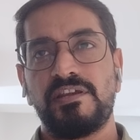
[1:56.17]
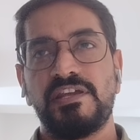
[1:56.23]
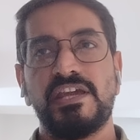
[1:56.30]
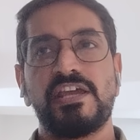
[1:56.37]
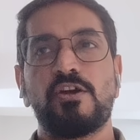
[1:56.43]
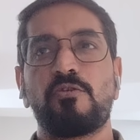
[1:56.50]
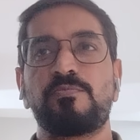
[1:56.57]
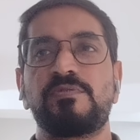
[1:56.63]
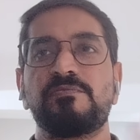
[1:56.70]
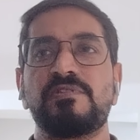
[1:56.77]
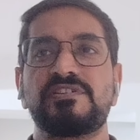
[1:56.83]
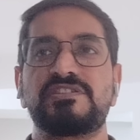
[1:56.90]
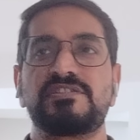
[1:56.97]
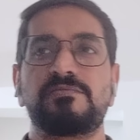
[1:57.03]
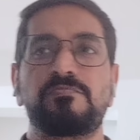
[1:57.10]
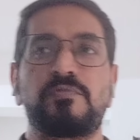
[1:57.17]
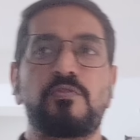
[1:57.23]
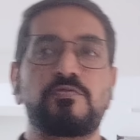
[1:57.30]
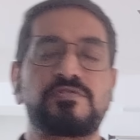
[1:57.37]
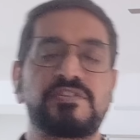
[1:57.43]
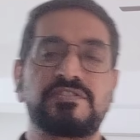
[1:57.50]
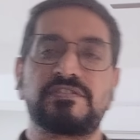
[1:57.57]
AI optimizes
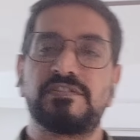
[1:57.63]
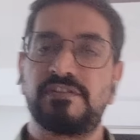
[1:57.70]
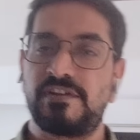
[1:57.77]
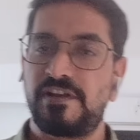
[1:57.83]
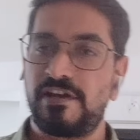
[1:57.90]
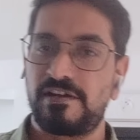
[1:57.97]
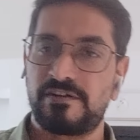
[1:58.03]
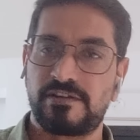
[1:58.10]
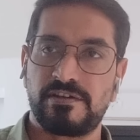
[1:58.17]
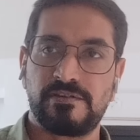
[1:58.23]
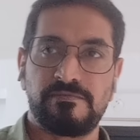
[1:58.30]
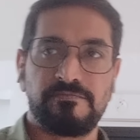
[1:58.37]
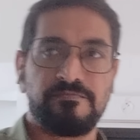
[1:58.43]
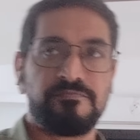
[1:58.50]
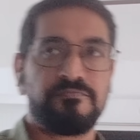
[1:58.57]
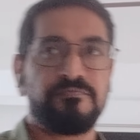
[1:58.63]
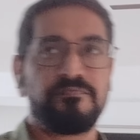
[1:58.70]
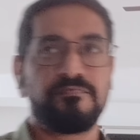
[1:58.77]
process in real time